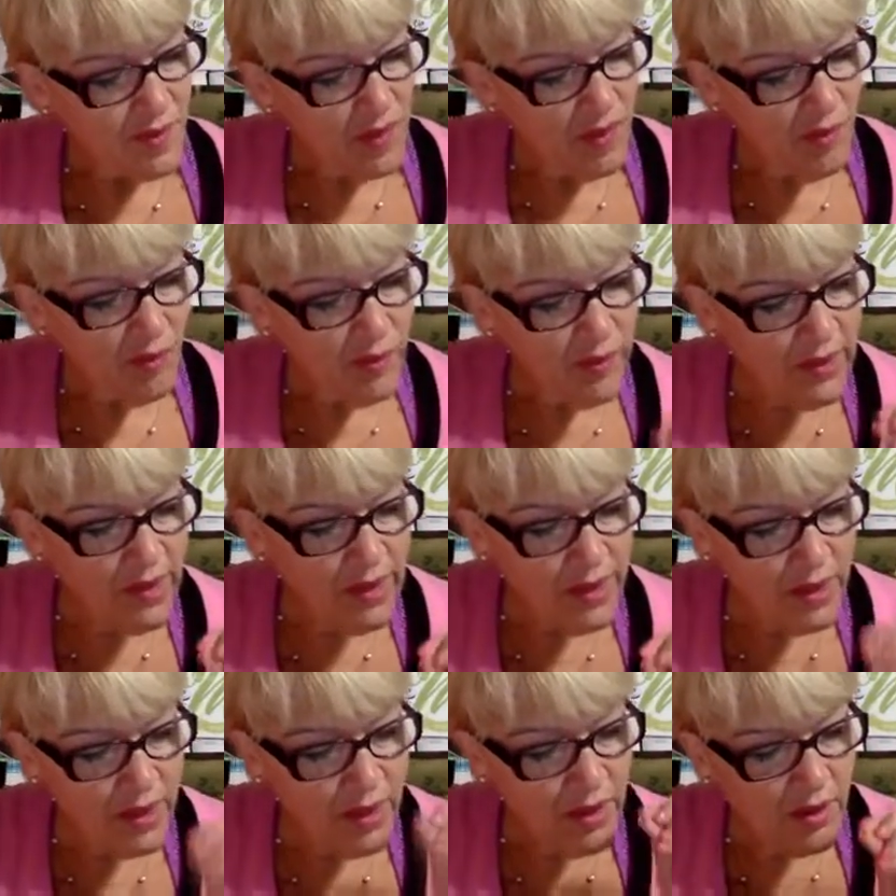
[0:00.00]
we
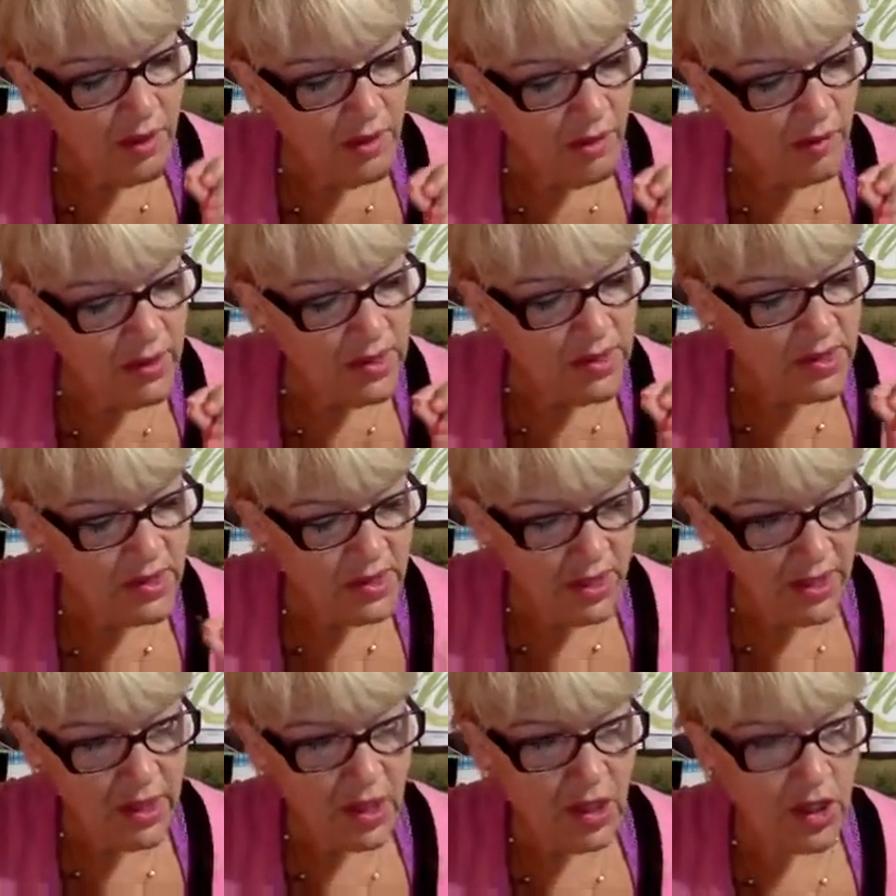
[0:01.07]
we
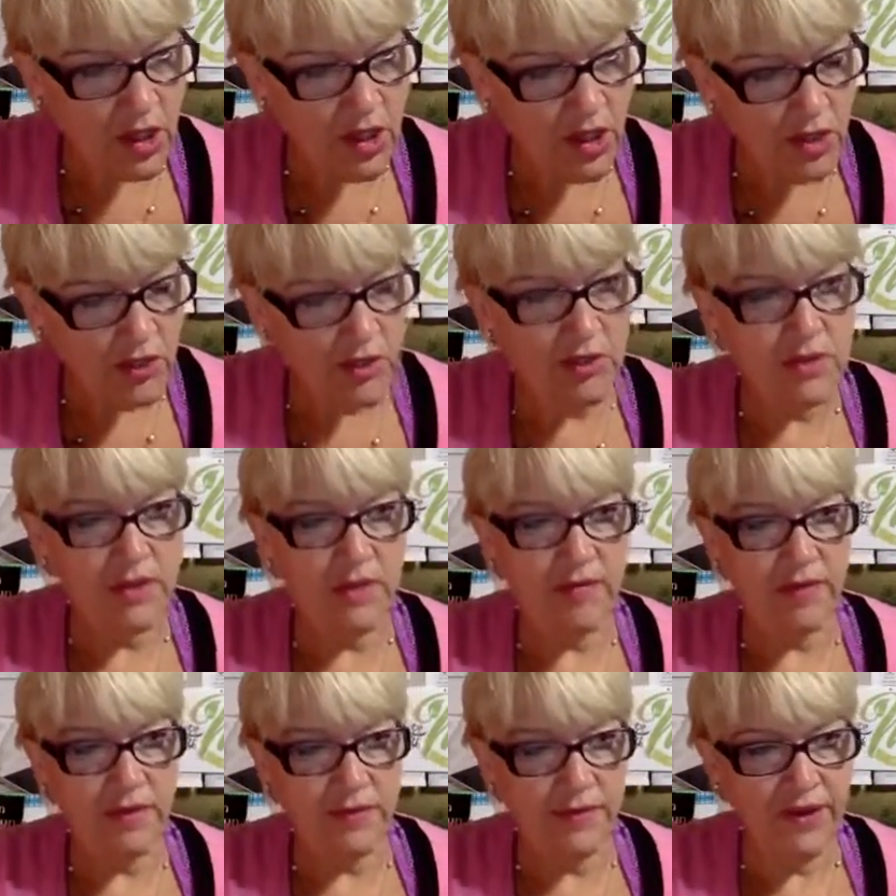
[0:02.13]
set our girls up
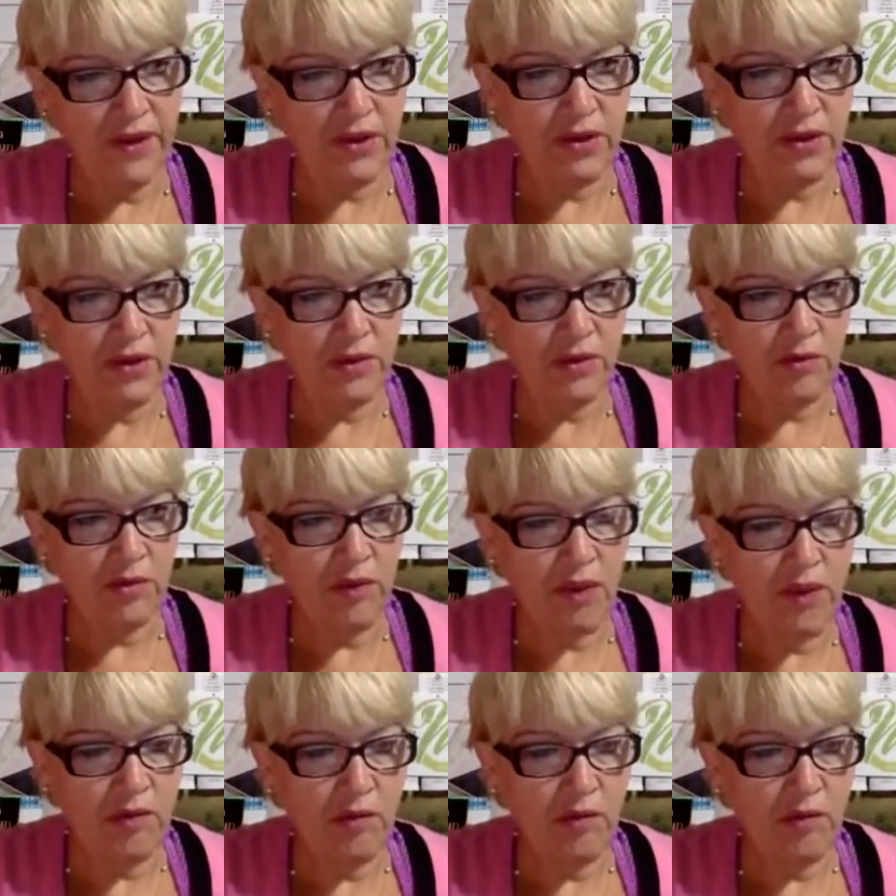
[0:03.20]
for failure when